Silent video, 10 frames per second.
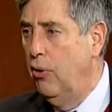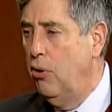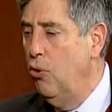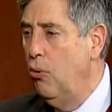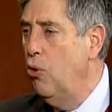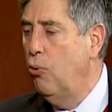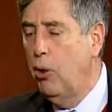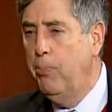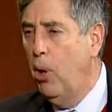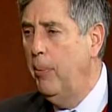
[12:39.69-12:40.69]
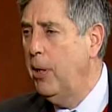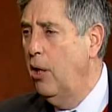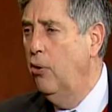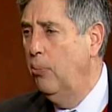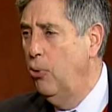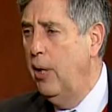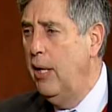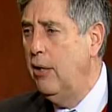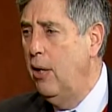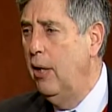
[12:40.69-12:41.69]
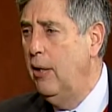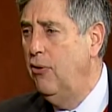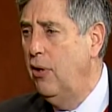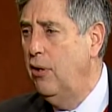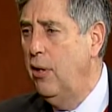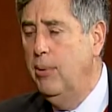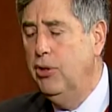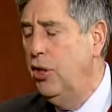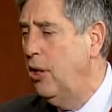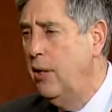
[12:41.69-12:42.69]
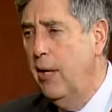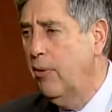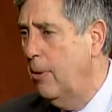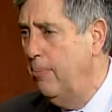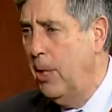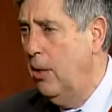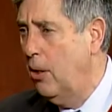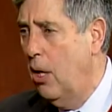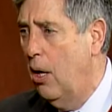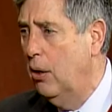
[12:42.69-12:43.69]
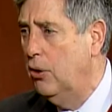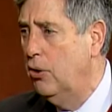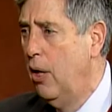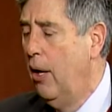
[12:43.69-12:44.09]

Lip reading: You could probably get her up to an 18 in ACT, but she can never compete in college.